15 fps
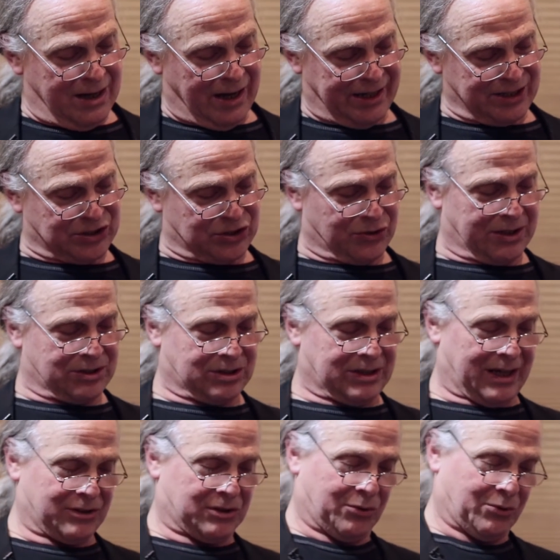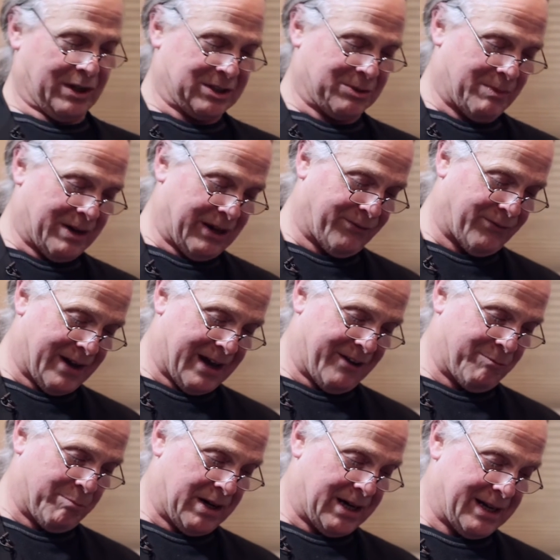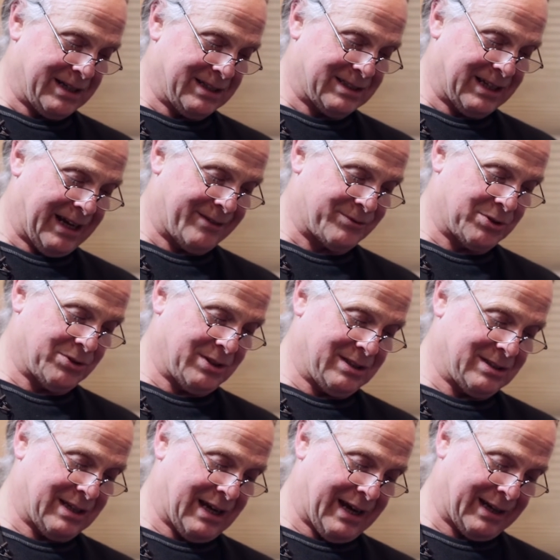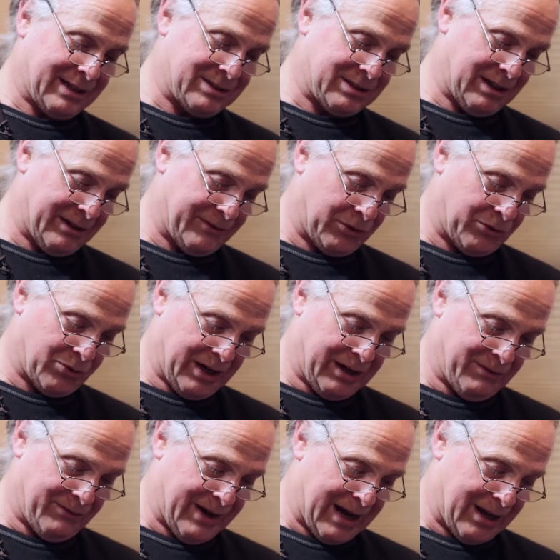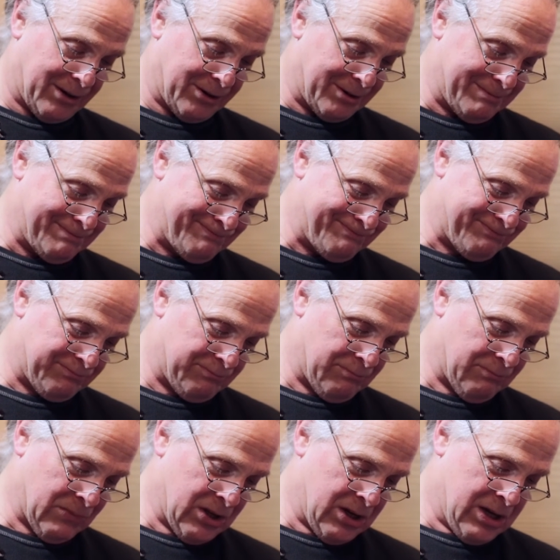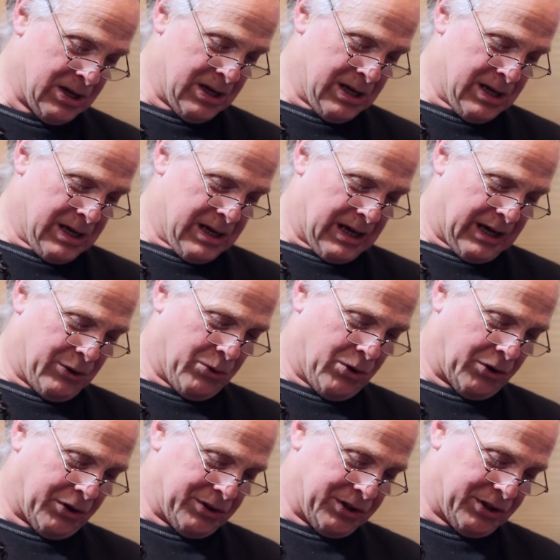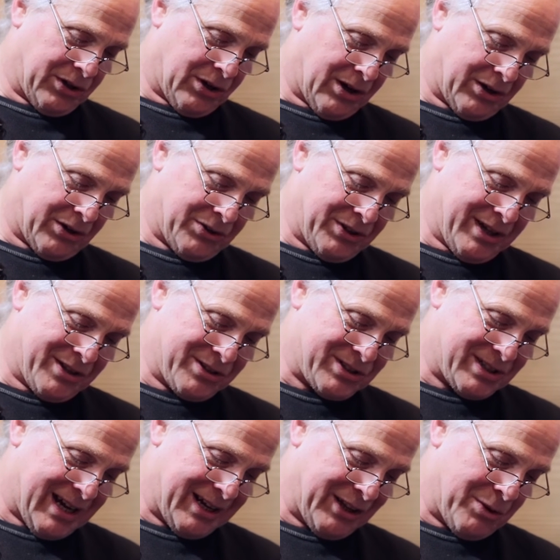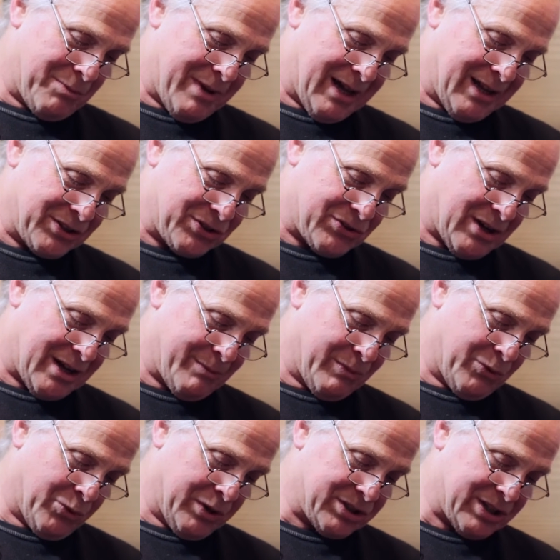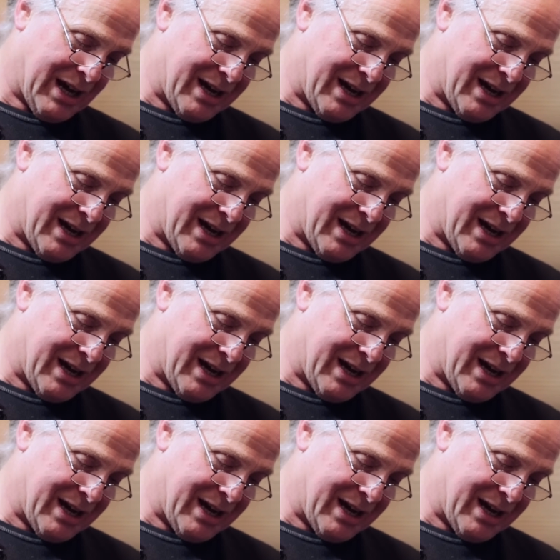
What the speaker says: I stretched out to rest my 5 bodies after these acts of great valor. I woke in the dark on the other side of the maelstrom in which